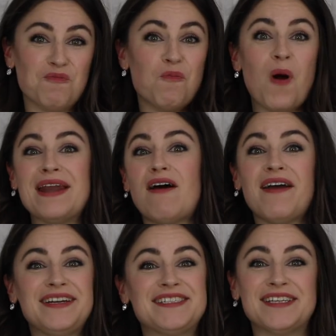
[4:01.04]
when
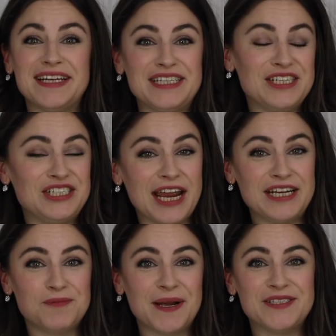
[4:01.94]
I decided to
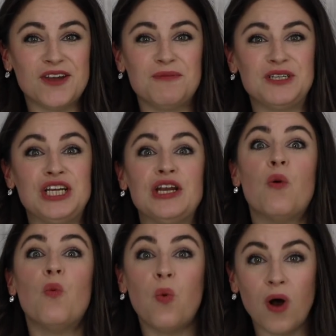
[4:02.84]
change my sewing machine,
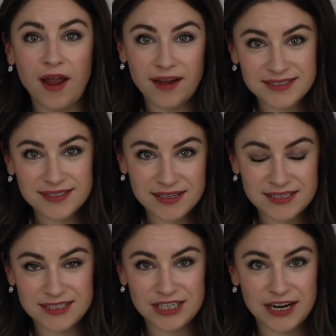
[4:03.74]
why I
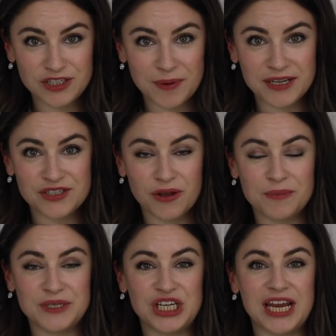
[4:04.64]
decided to change my
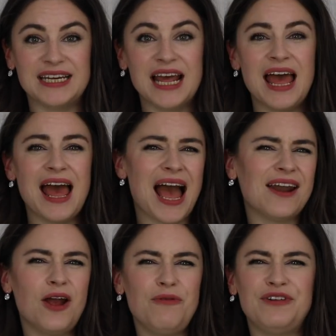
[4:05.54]
sewing machine,
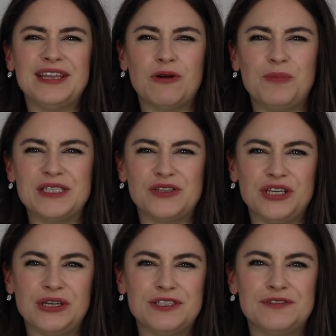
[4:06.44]
and hopefully that will be sort
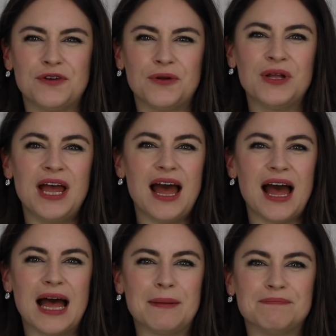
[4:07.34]
of useful.
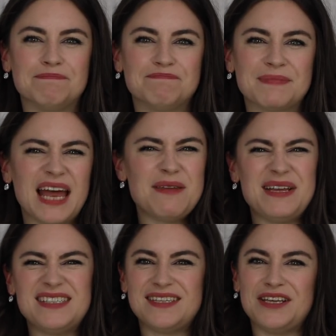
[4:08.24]
And it
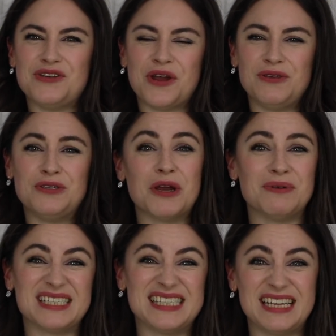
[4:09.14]
means that, you know, you
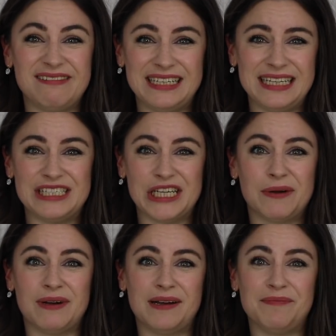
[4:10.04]
don't necessarily need to go
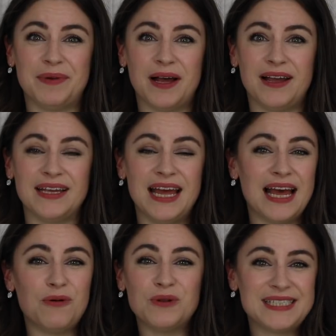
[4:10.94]
out and buy
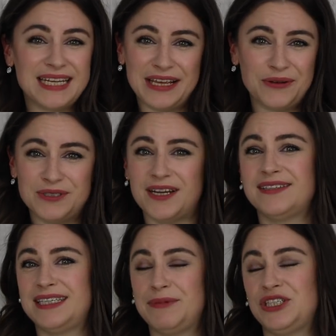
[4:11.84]
all singing or
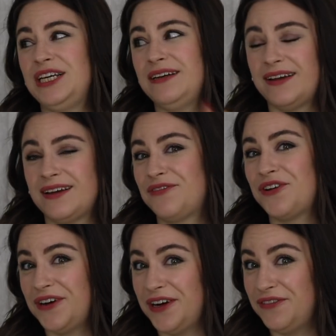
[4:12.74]
dancing machine like I've
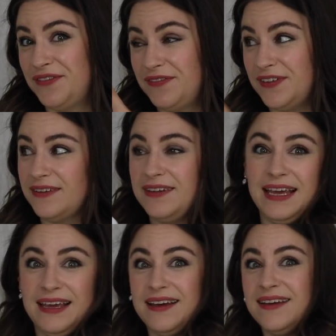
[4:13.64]
got over
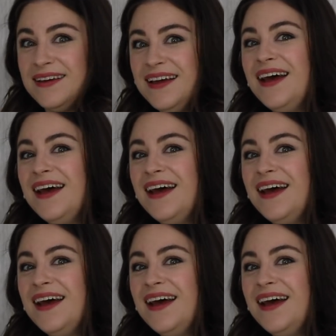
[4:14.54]
here.